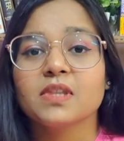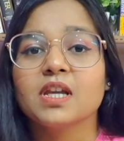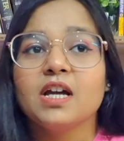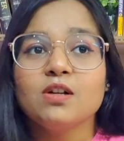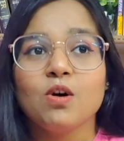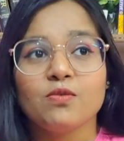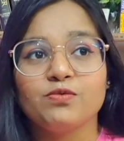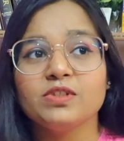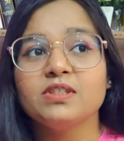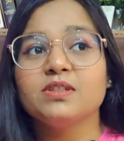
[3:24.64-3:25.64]
And
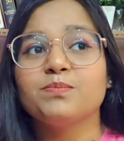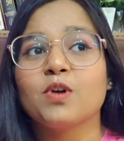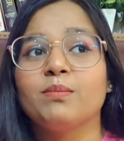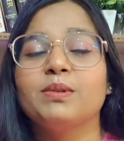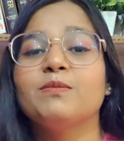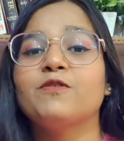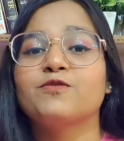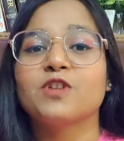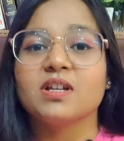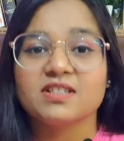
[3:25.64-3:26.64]
often the problem of
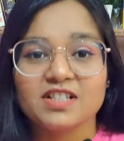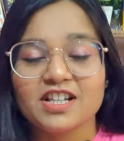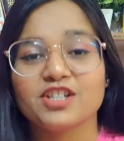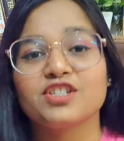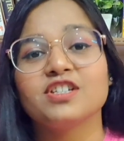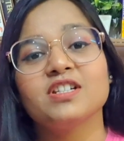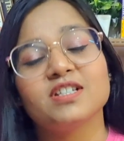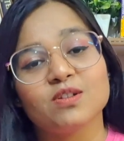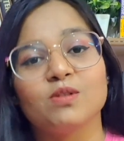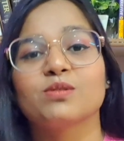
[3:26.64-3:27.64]
translation
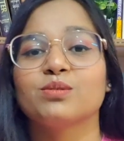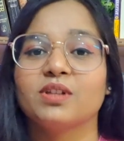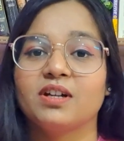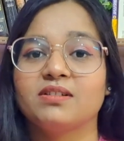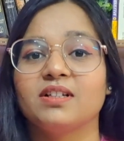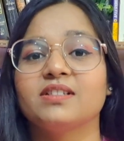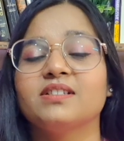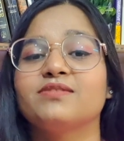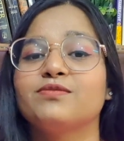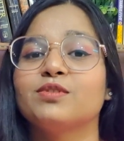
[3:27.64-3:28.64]
is also there, that
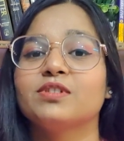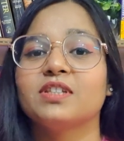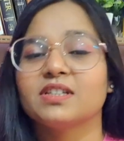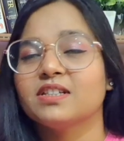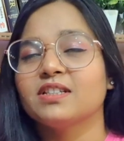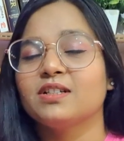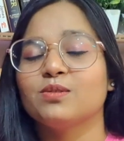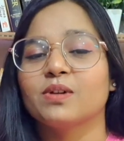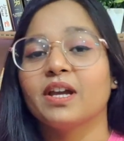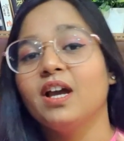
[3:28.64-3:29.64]
if you're thinking that,
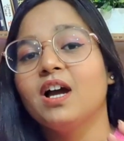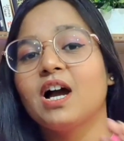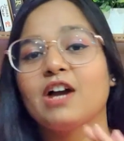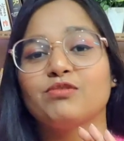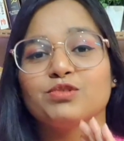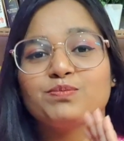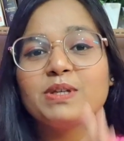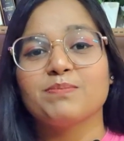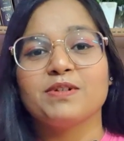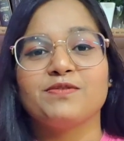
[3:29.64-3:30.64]
okay, I have to
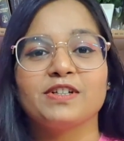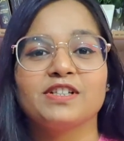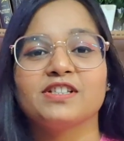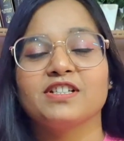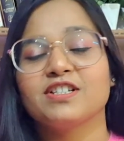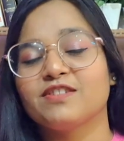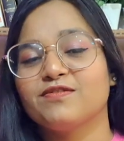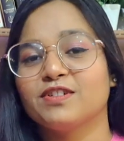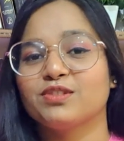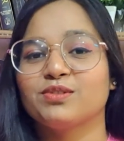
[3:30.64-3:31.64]
speak perfect English, and
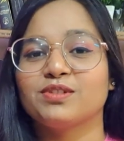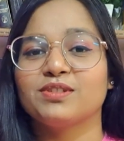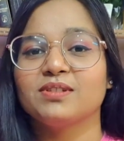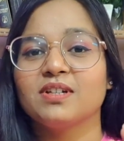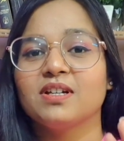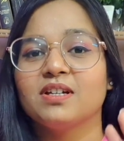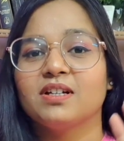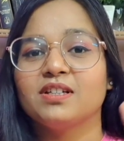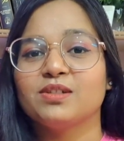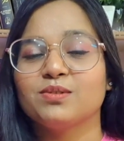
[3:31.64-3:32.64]
first you're
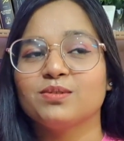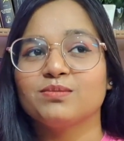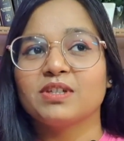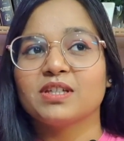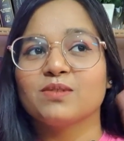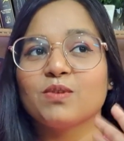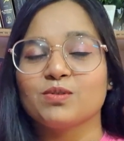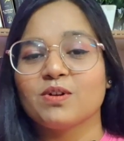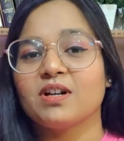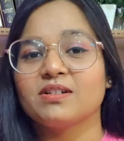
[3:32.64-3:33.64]
thinking what
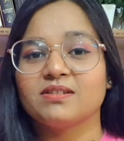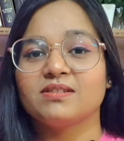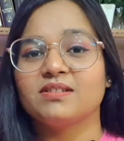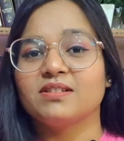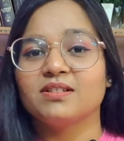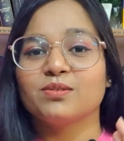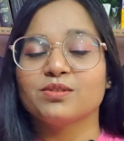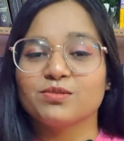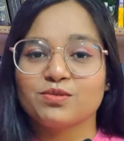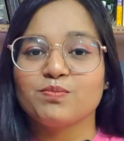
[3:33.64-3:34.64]
you are
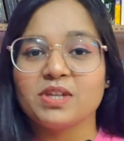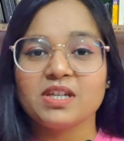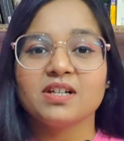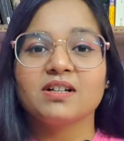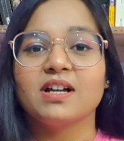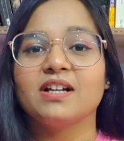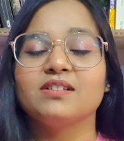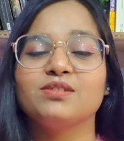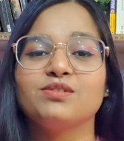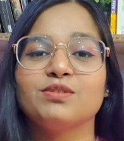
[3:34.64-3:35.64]
going to speak,
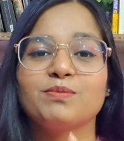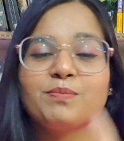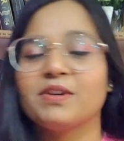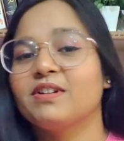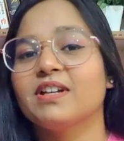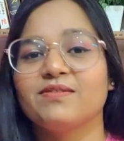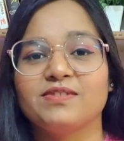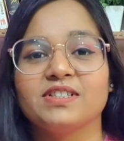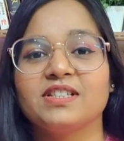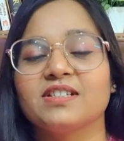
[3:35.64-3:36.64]
and you're preparing
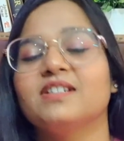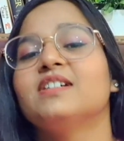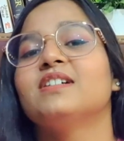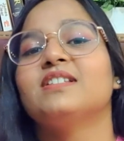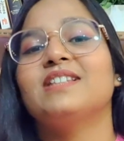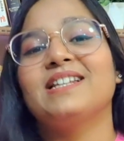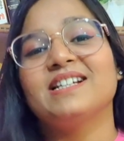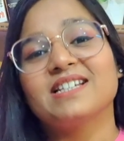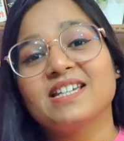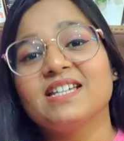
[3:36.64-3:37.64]
everything, then
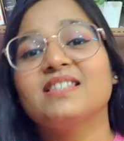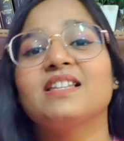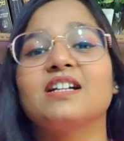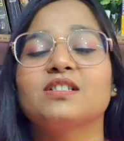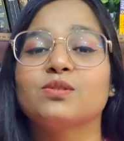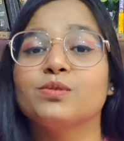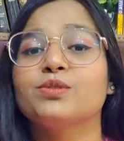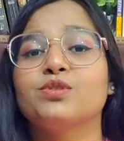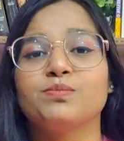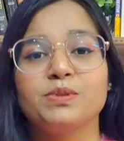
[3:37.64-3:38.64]
again that's
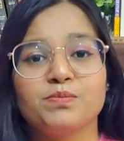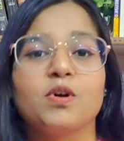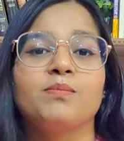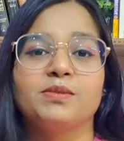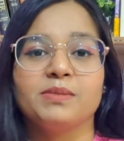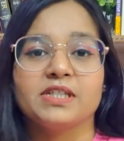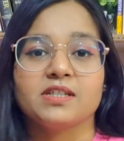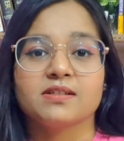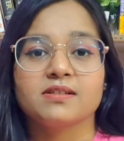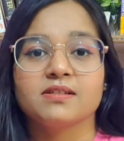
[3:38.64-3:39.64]
going to be problematic.